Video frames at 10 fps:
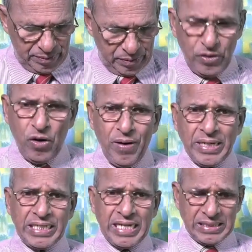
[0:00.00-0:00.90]
You know
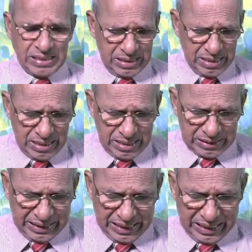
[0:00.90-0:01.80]
what he does?
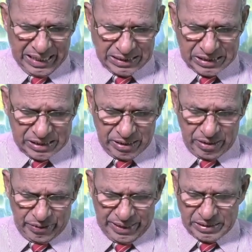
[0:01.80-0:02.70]
The guest
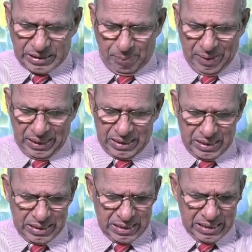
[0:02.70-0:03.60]
rings the bell,
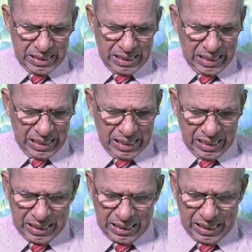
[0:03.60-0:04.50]

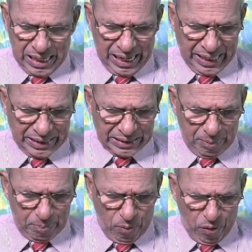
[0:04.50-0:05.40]
and
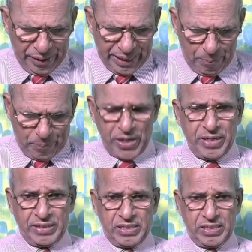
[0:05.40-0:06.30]
the boy
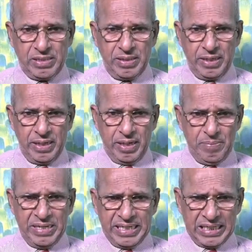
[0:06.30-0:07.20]
appears
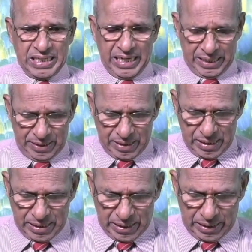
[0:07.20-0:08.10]
immediately,
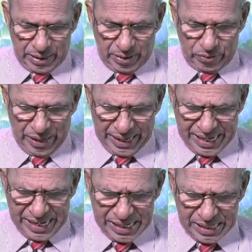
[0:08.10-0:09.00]

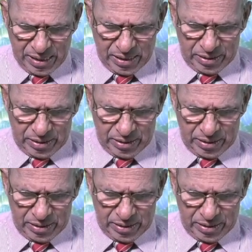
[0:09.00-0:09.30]
ready